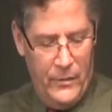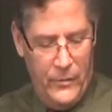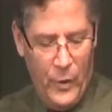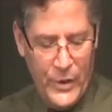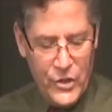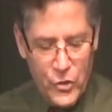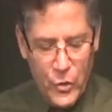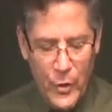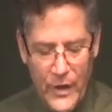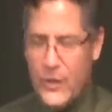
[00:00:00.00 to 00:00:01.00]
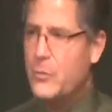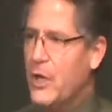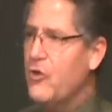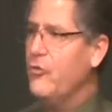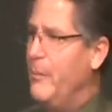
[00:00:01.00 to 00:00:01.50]
Though it's true that as
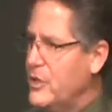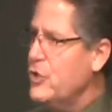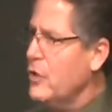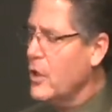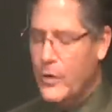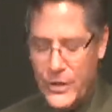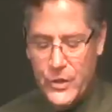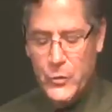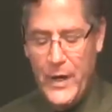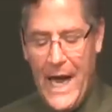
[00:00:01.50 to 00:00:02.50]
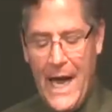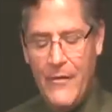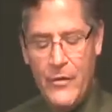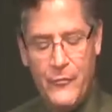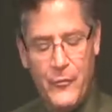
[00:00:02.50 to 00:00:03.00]
mature Christians, we
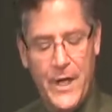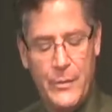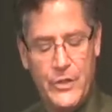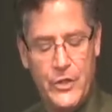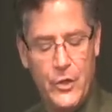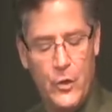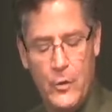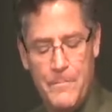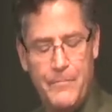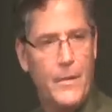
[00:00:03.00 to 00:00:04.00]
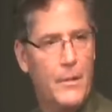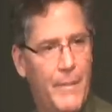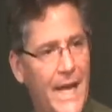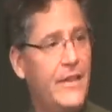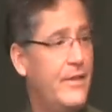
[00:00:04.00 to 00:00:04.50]
have the freedom to do
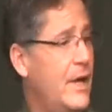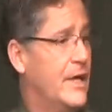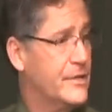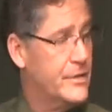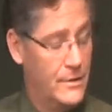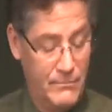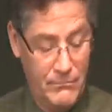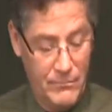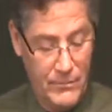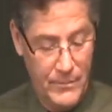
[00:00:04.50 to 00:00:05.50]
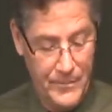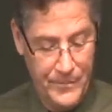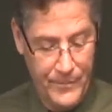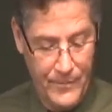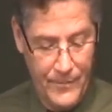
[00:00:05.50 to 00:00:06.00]
many things,
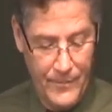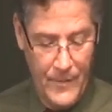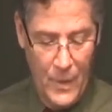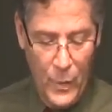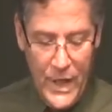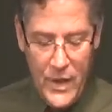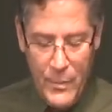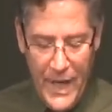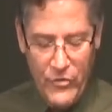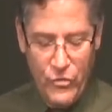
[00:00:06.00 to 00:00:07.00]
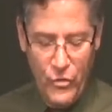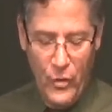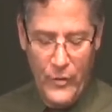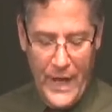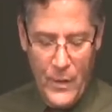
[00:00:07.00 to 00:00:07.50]
we need to make
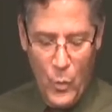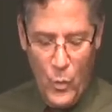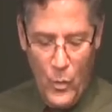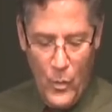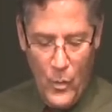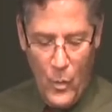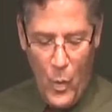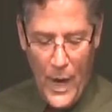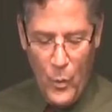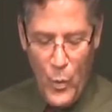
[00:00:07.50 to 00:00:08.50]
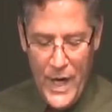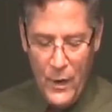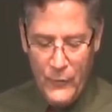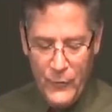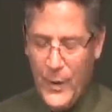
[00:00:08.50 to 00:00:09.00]
sure that what we
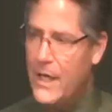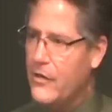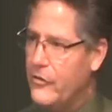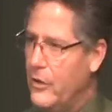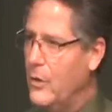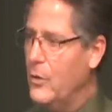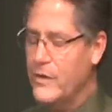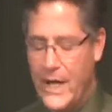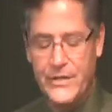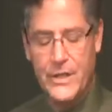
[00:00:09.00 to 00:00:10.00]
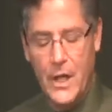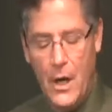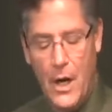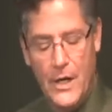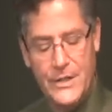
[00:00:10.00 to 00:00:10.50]
are free to do doesn't
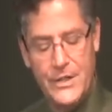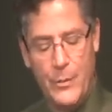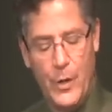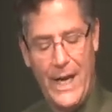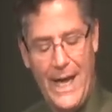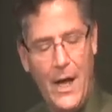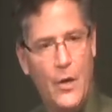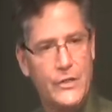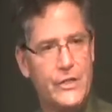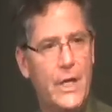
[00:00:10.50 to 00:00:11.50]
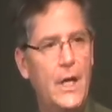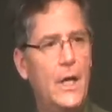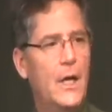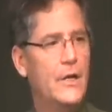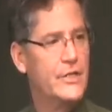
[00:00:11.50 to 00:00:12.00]
cause someone else
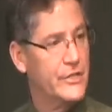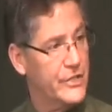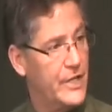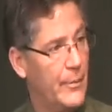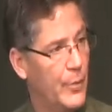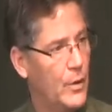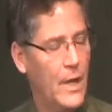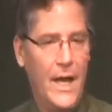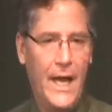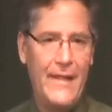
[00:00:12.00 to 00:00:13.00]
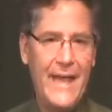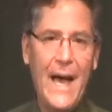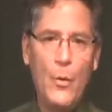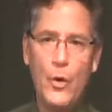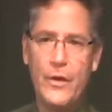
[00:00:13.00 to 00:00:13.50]
to stumble. And
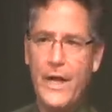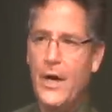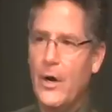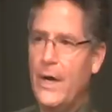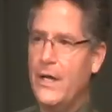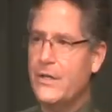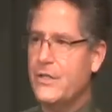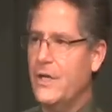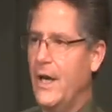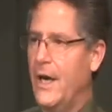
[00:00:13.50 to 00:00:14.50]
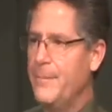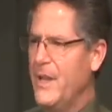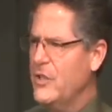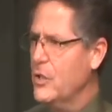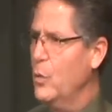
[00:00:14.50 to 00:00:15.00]
that word there is, uh,
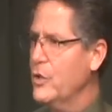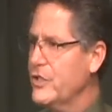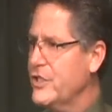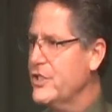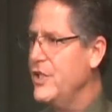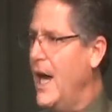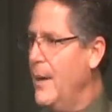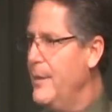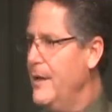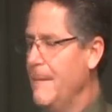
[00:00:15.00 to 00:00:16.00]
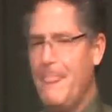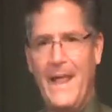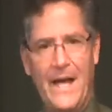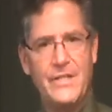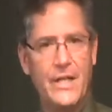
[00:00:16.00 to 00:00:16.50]
it's the word stub,
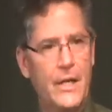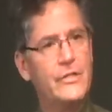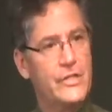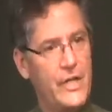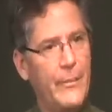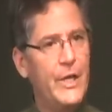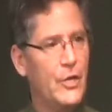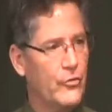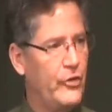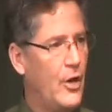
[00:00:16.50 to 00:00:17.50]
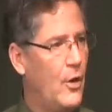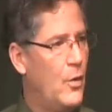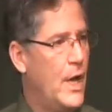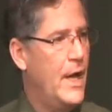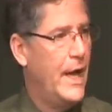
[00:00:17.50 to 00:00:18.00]
as in stubbing your
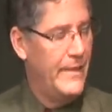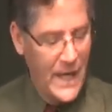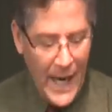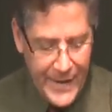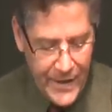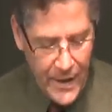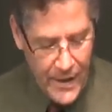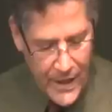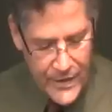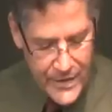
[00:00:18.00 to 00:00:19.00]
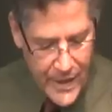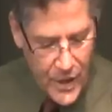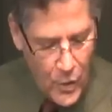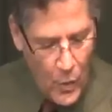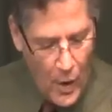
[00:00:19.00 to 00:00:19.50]
toe. And the idea is that
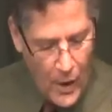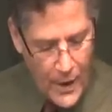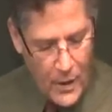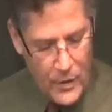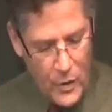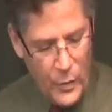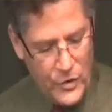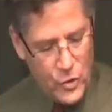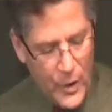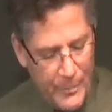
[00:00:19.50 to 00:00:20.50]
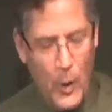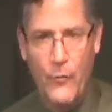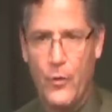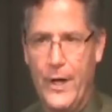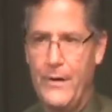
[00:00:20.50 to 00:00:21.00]
you, are, you would trip
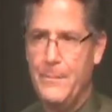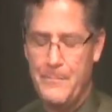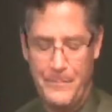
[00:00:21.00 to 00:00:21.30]
over it